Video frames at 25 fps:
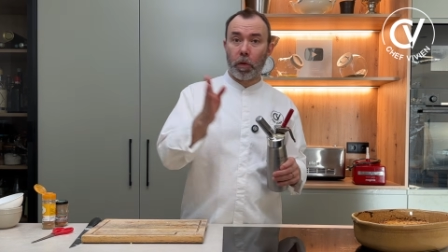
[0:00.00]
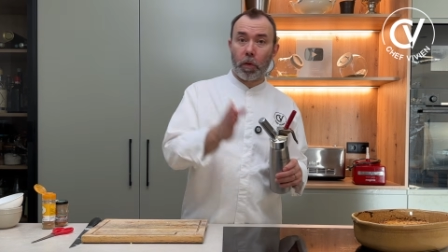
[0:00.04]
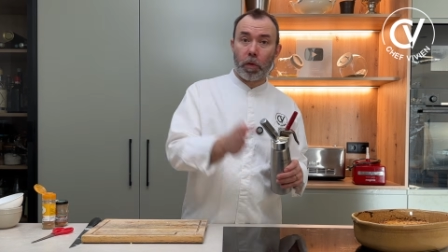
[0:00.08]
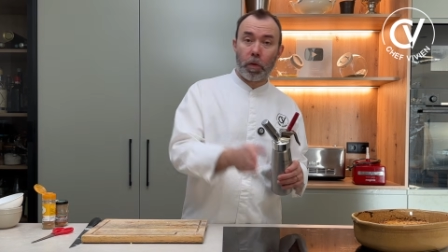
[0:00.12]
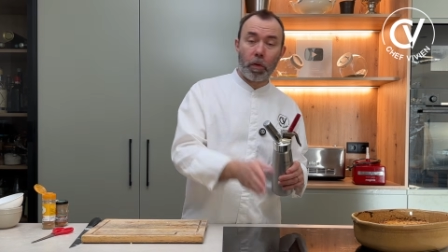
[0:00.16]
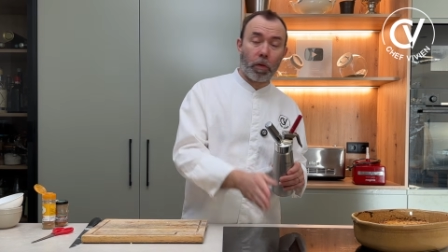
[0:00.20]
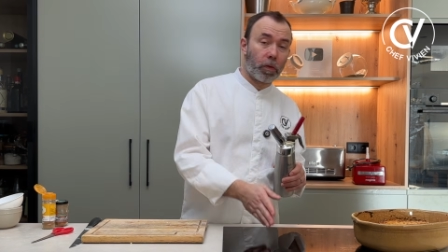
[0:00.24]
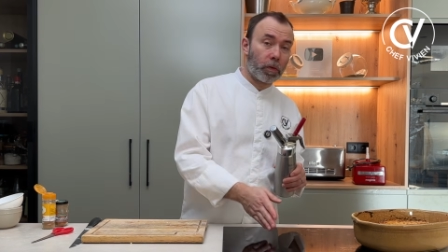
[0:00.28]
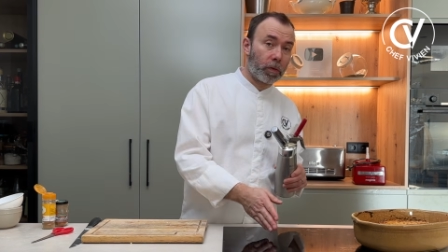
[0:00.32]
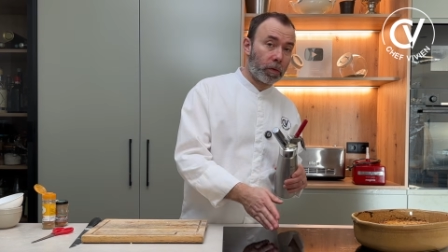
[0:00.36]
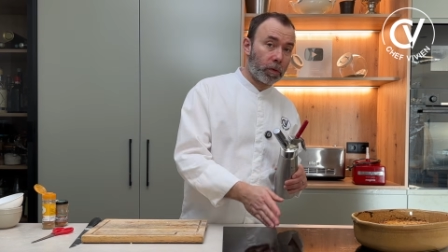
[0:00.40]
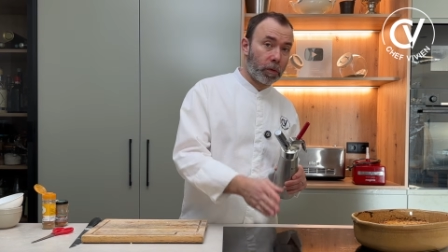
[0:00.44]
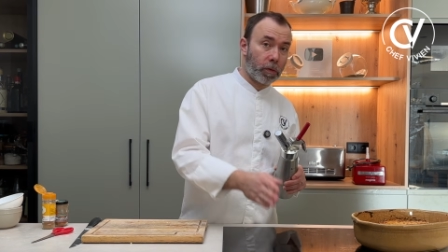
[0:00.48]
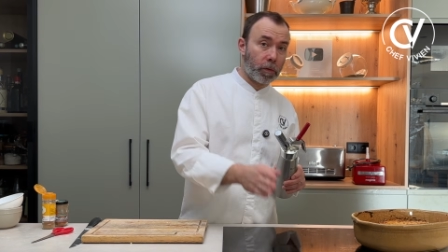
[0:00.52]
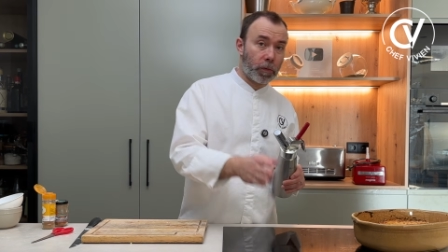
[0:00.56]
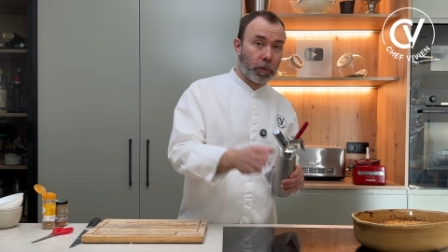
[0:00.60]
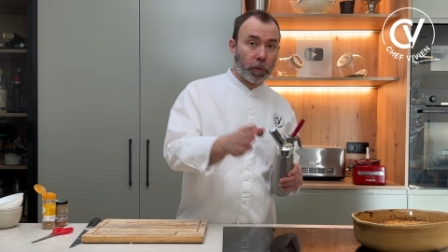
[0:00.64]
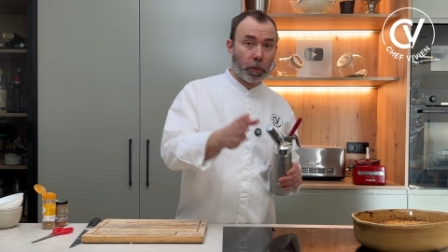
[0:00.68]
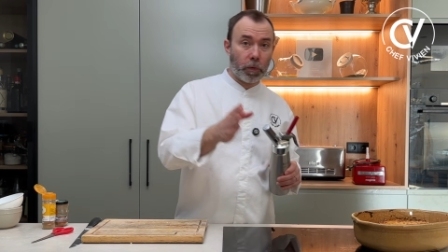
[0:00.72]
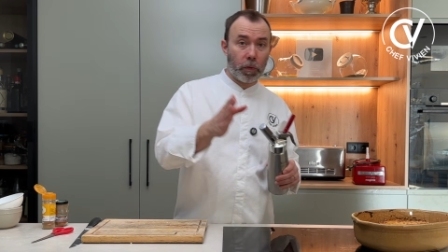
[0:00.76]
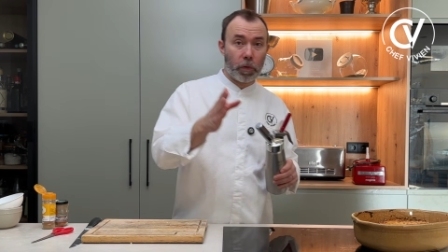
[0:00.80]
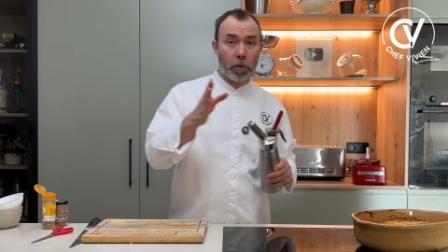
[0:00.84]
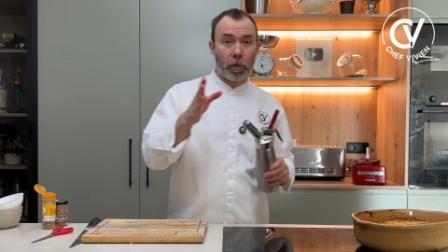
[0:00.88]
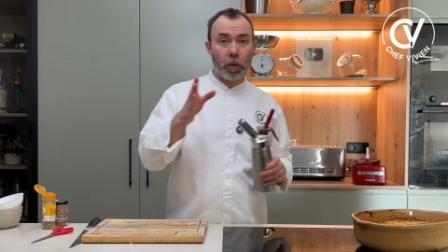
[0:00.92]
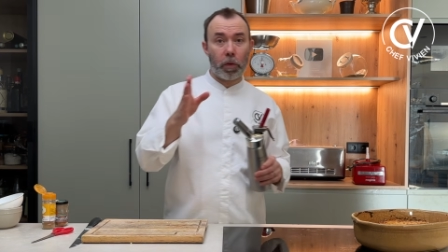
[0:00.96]
cold or
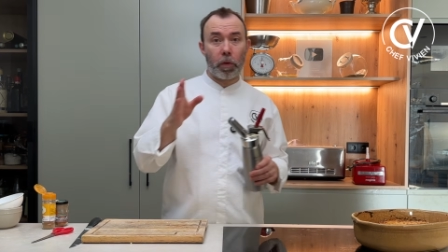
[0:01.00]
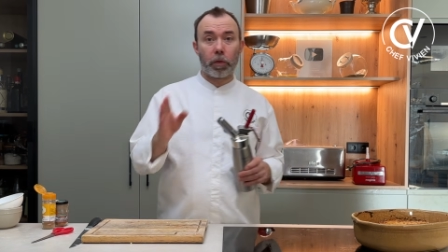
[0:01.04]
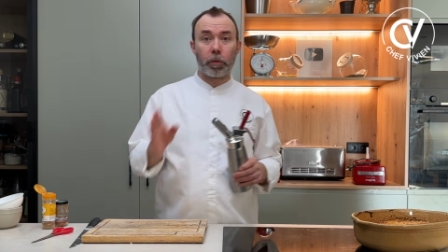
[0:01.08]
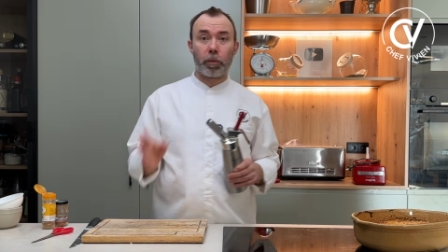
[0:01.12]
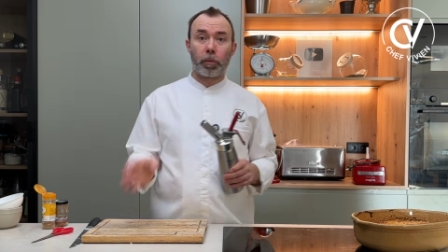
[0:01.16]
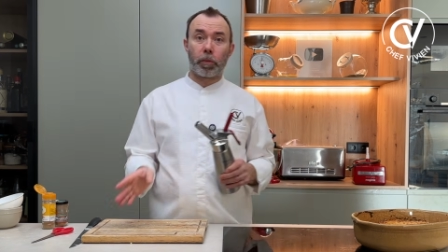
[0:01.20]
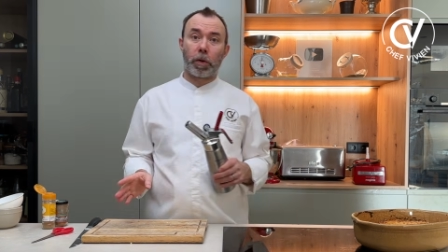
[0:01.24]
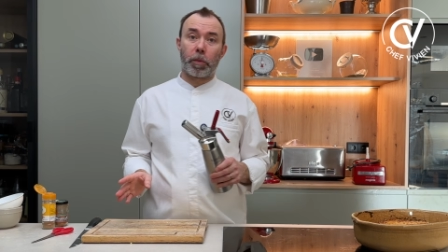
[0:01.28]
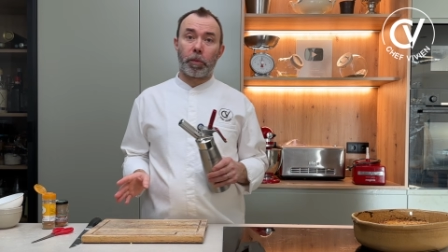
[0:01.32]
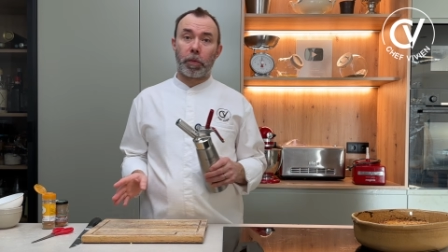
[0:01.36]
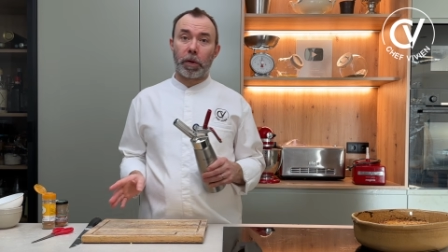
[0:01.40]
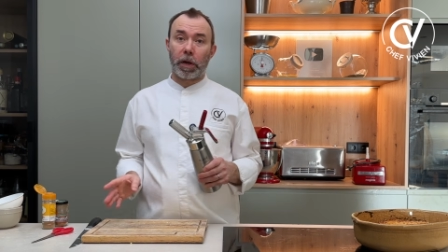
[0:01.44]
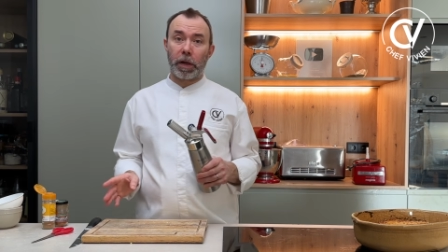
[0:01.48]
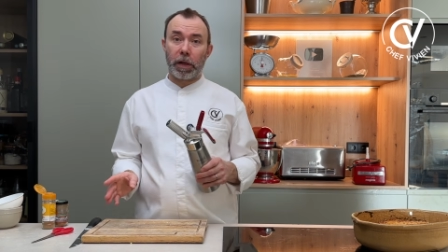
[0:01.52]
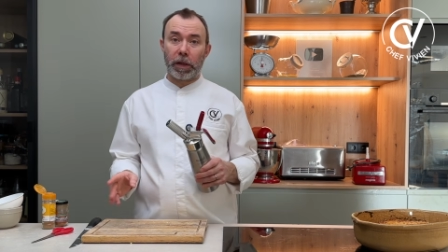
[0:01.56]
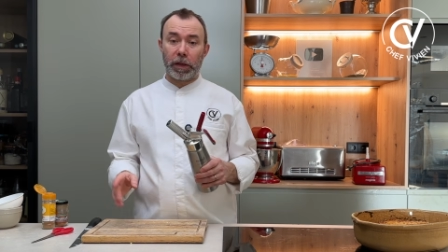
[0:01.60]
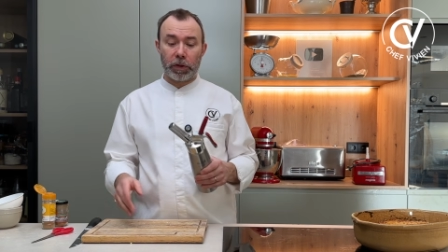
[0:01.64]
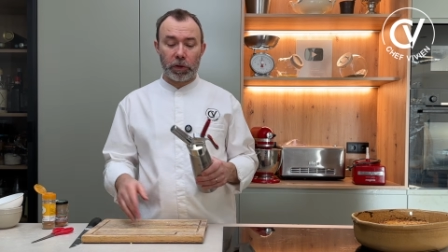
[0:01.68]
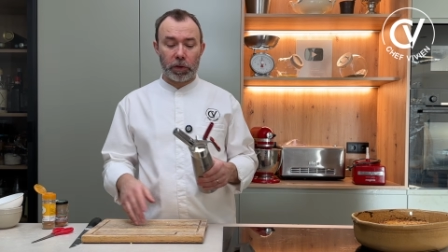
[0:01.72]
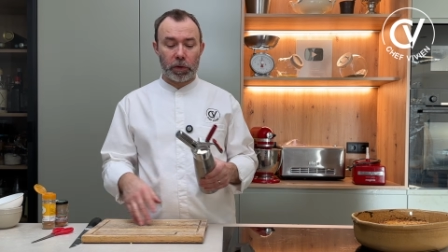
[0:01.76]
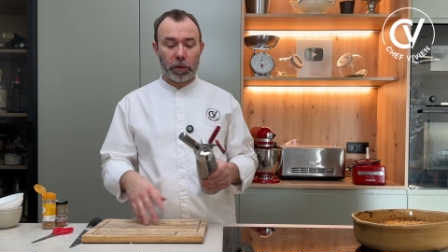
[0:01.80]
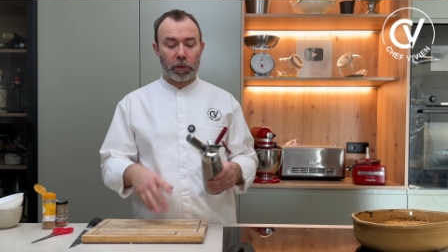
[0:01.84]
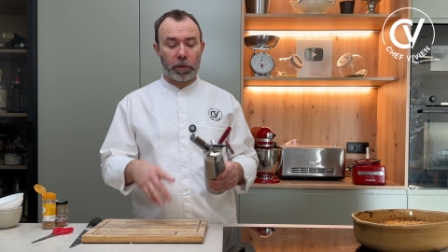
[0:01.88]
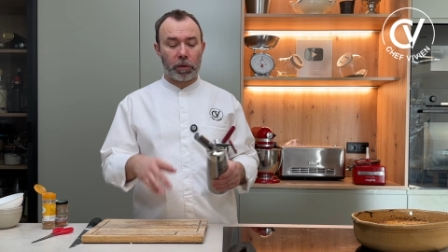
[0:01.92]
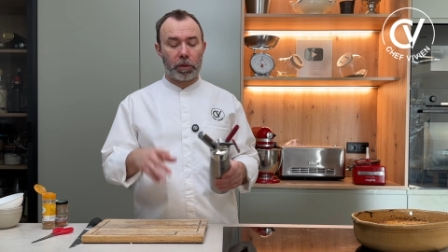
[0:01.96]
for hot
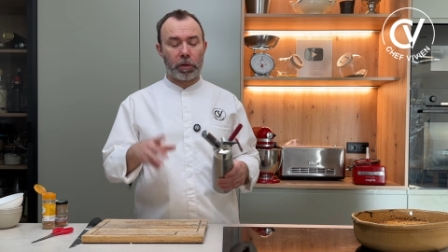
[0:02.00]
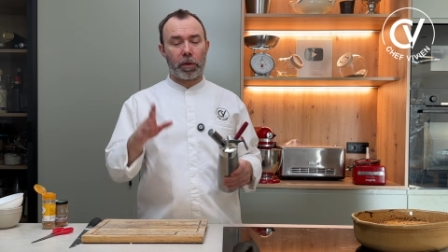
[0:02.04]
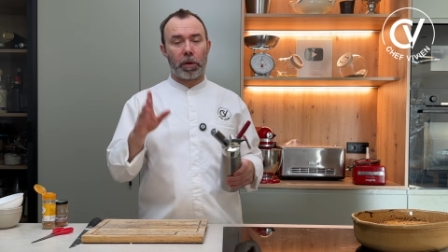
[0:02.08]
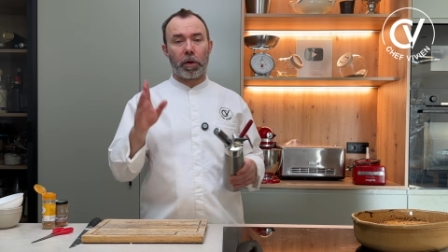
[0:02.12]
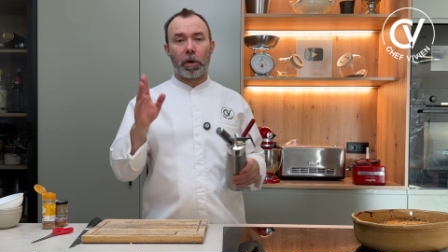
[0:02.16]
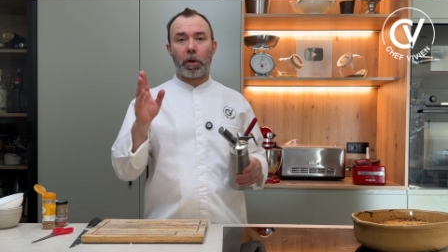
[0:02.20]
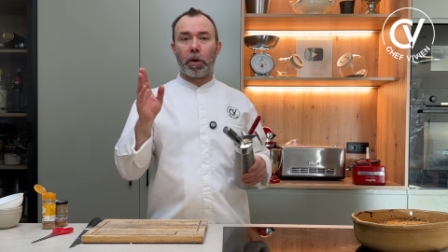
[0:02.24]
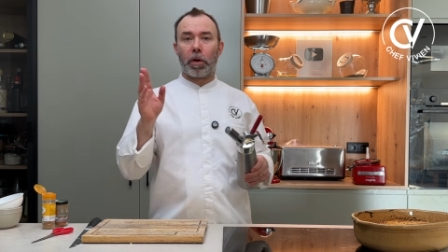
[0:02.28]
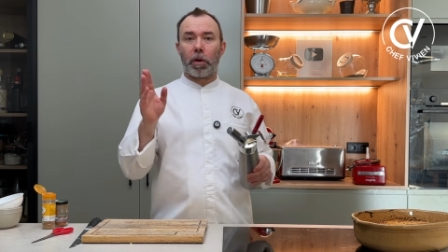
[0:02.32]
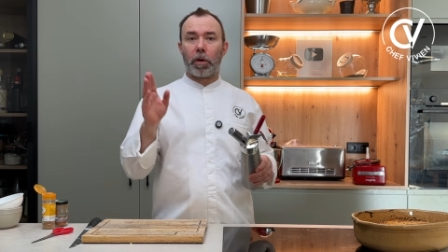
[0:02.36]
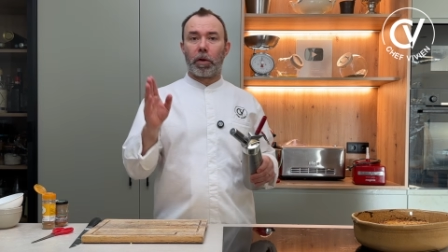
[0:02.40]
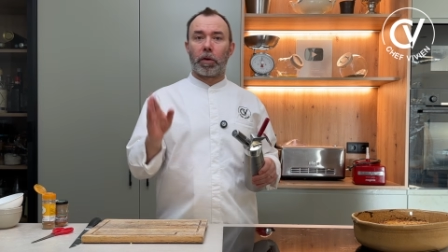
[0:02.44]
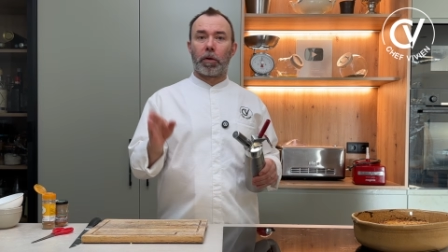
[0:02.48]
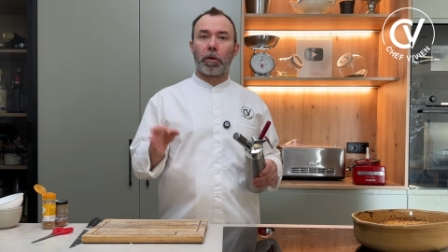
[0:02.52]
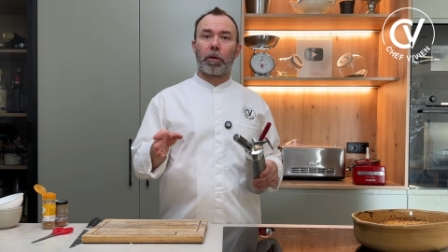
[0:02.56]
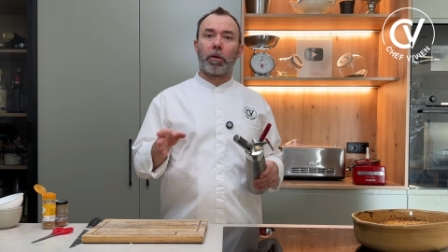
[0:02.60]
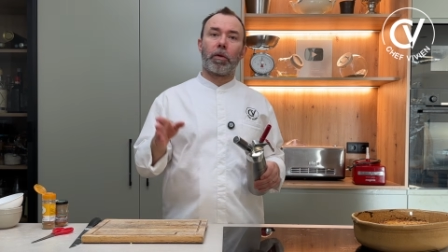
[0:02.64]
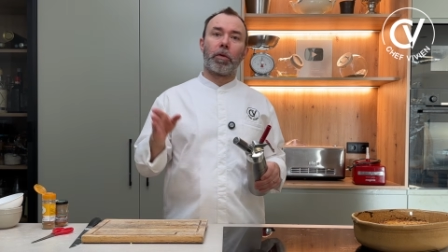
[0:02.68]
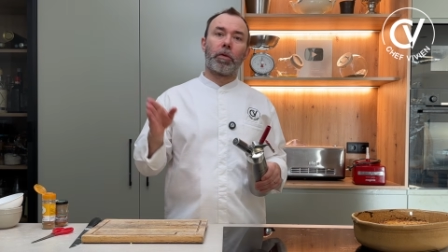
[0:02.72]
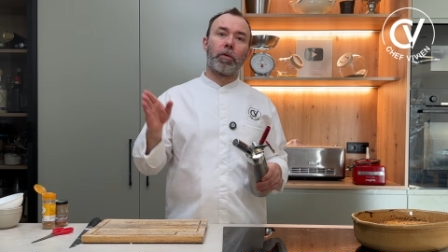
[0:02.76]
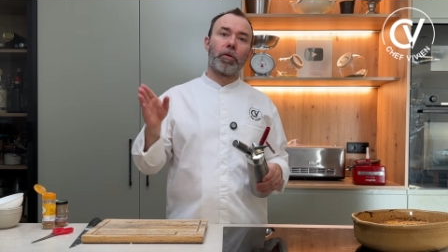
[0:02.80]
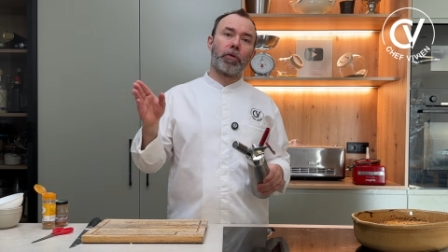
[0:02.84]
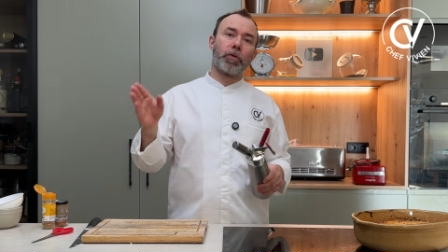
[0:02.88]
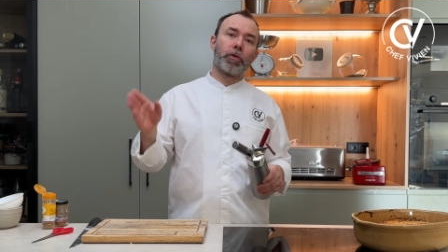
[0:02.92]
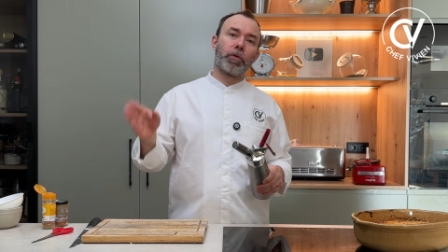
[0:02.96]
preparation.
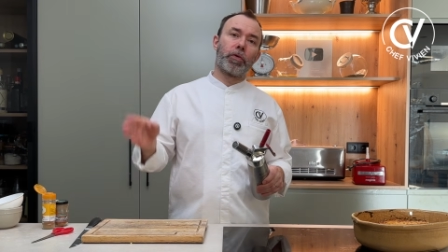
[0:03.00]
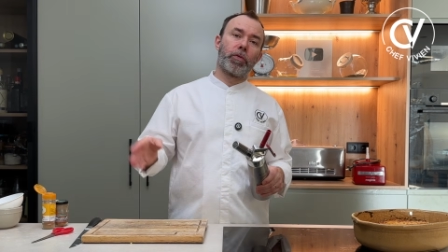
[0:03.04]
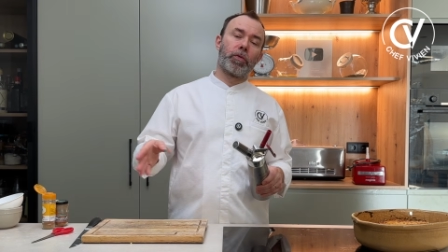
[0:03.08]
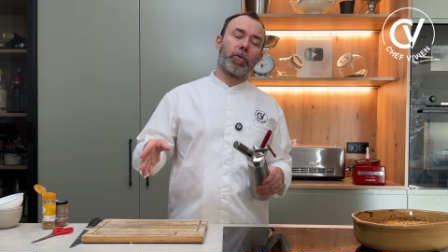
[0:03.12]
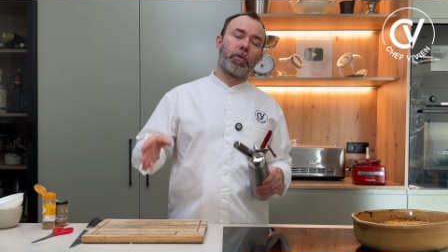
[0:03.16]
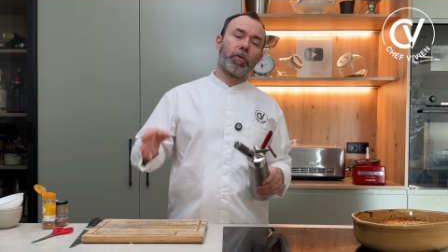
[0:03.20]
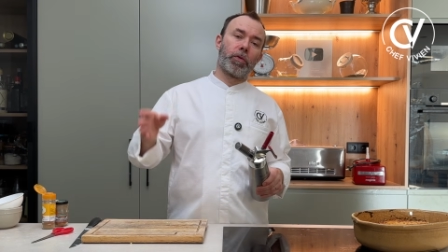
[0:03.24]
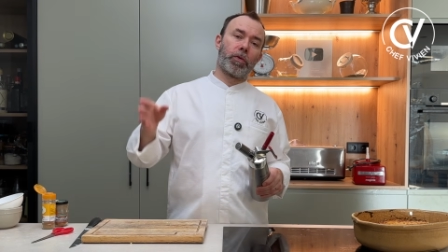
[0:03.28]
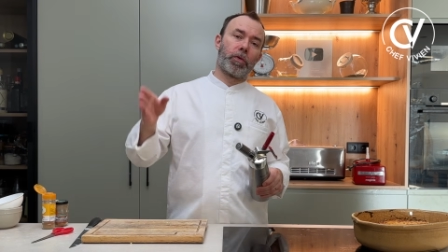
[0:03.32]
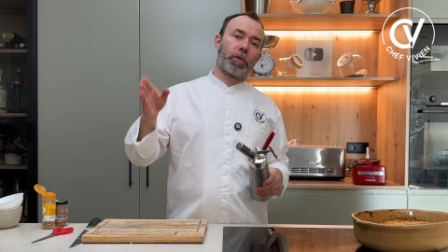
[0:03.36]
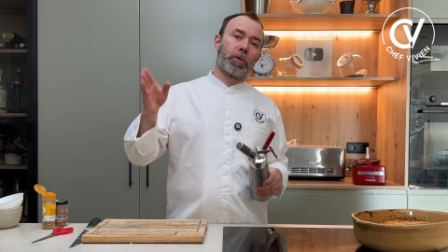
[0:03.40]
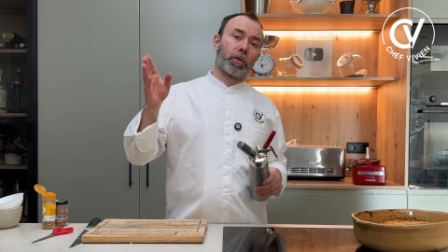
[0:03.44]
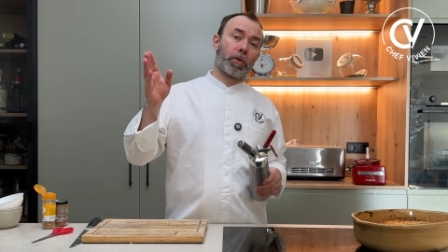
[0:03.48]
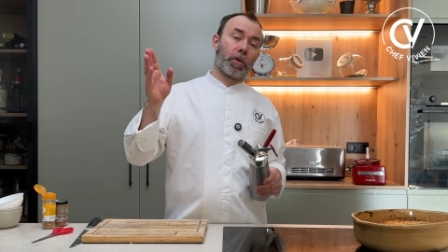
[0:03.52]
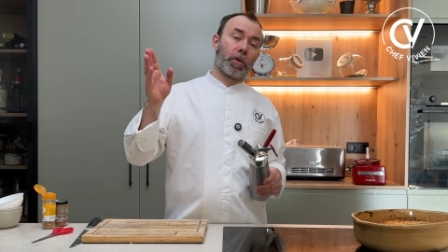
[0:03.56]
Don't use